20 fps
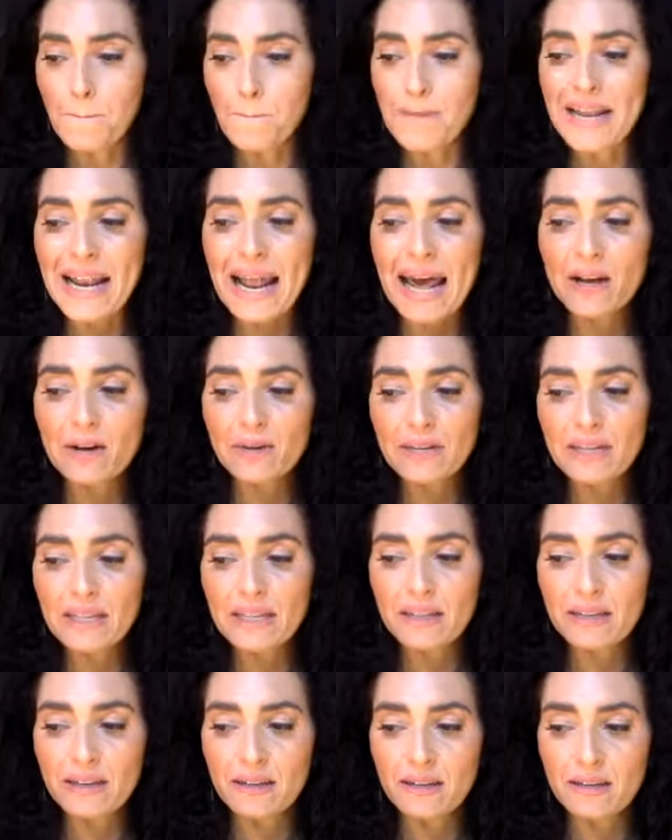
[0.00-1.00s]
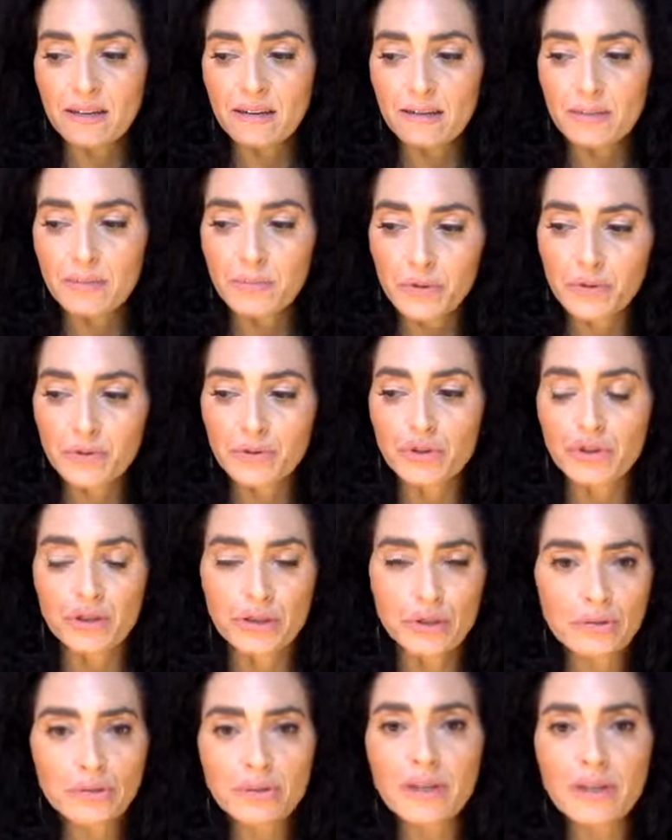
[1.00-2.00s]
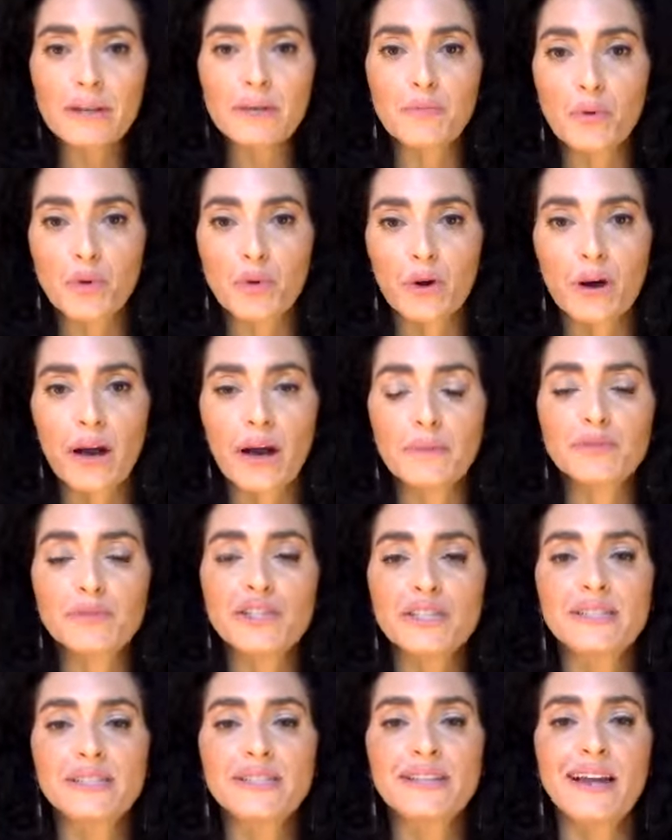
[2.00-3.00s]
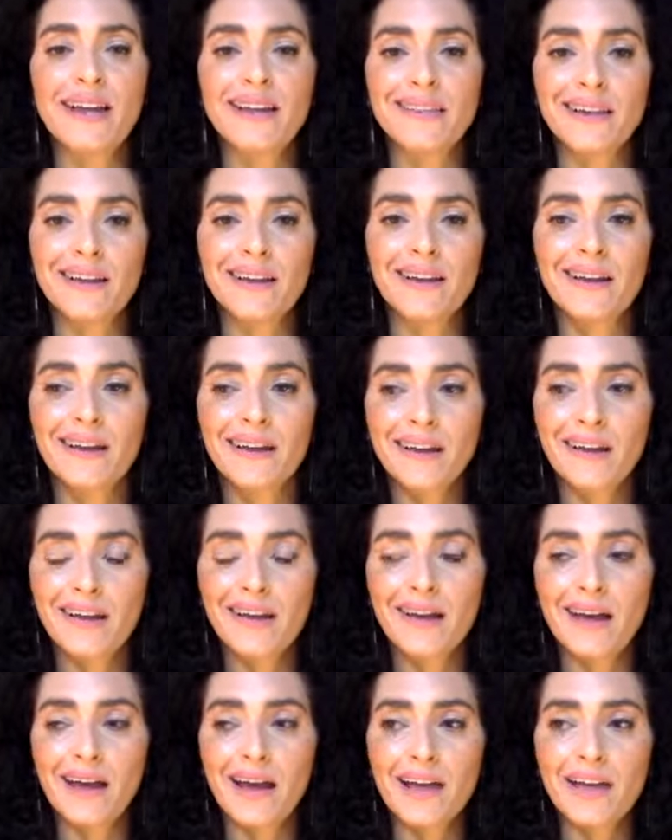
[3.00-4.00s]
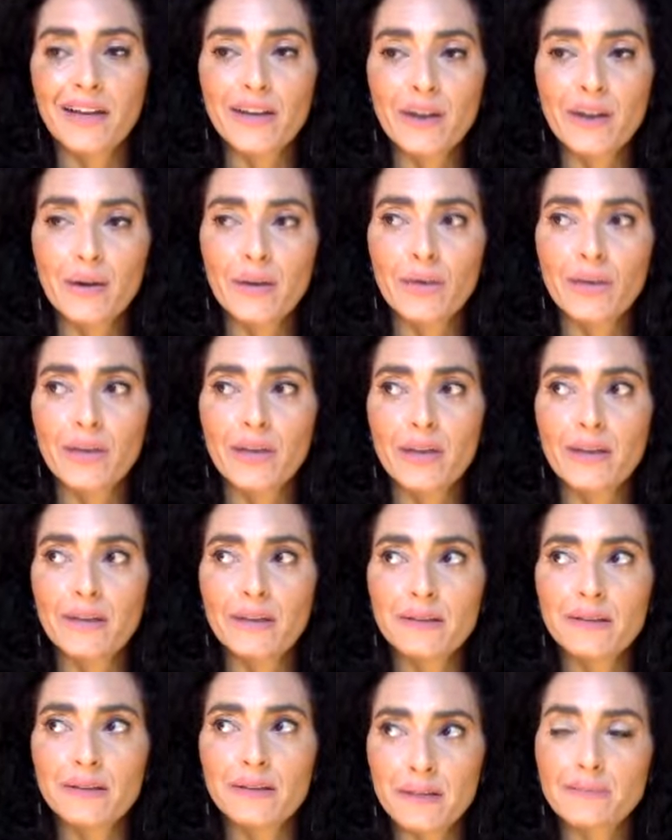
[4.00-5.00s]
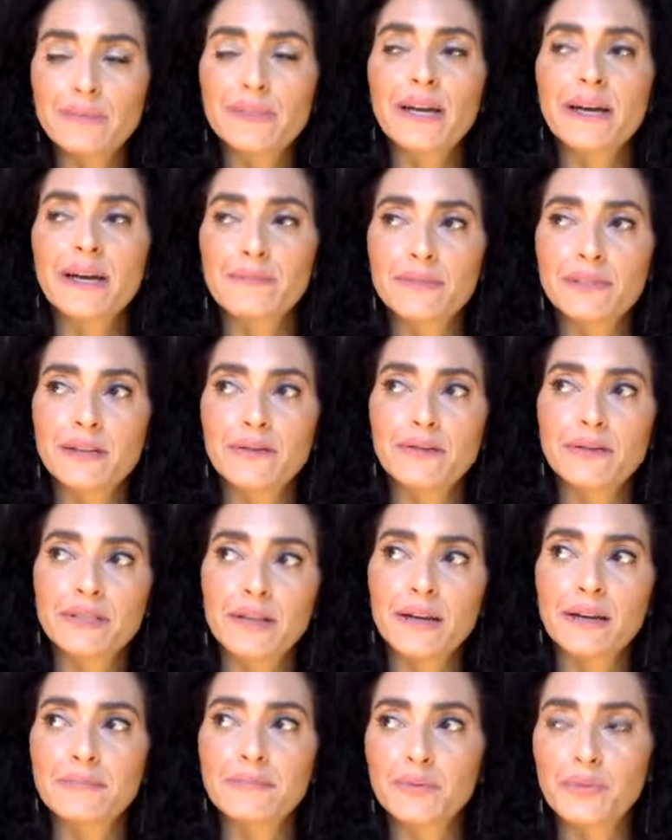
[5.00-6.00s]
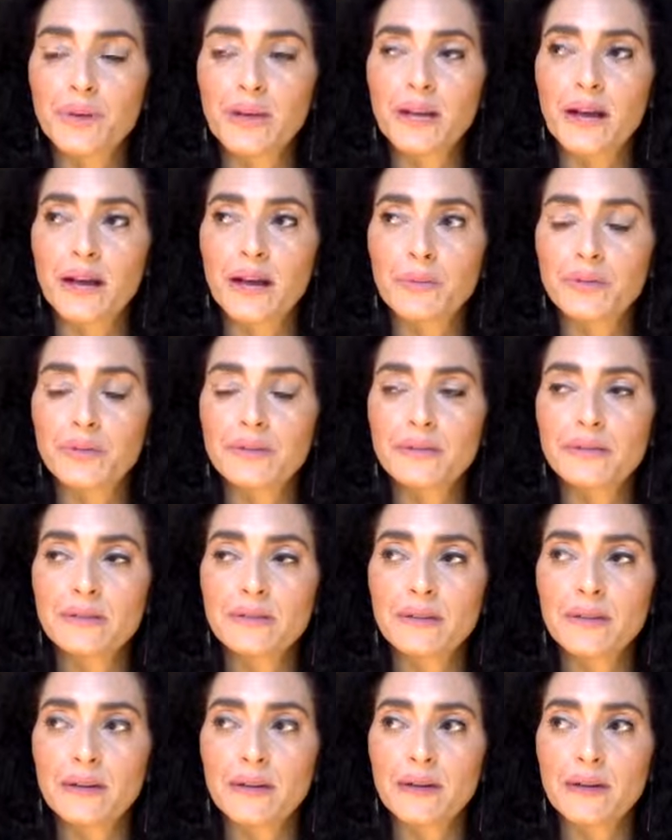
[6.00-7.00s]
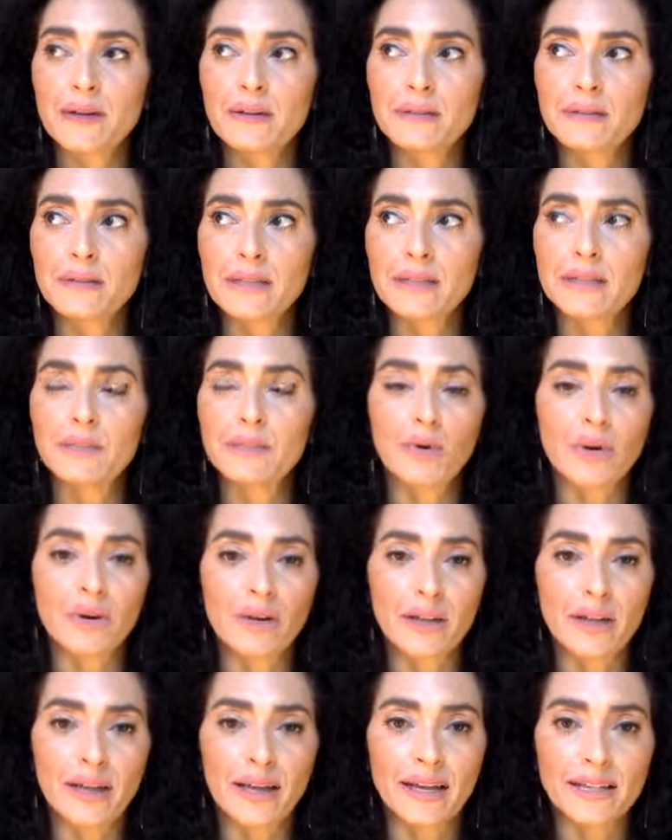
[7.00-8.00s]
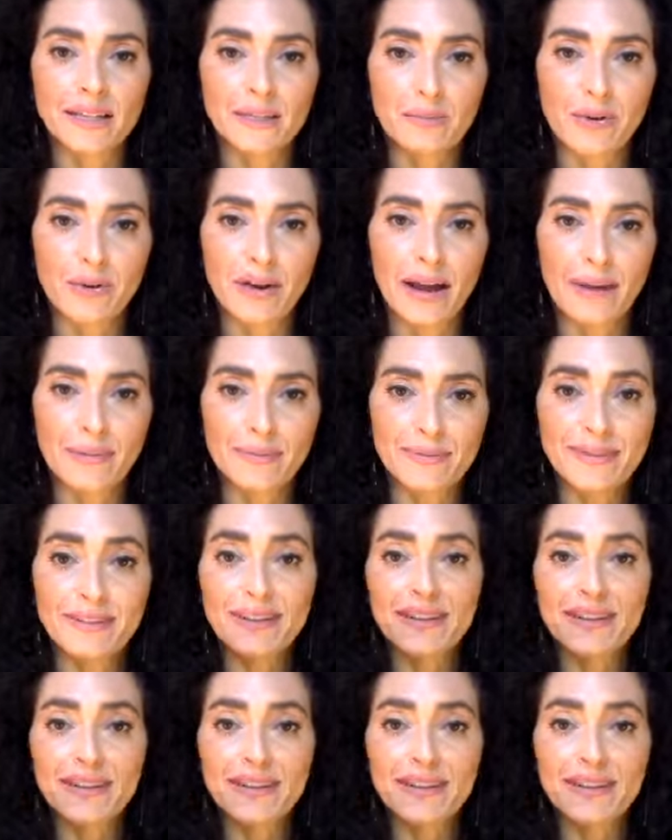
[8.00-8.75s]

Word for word: but I don't need the, the booze to do it anymore. I'm just saying that I know that sometimes there were times when I was uh, a little more inclined to perhaps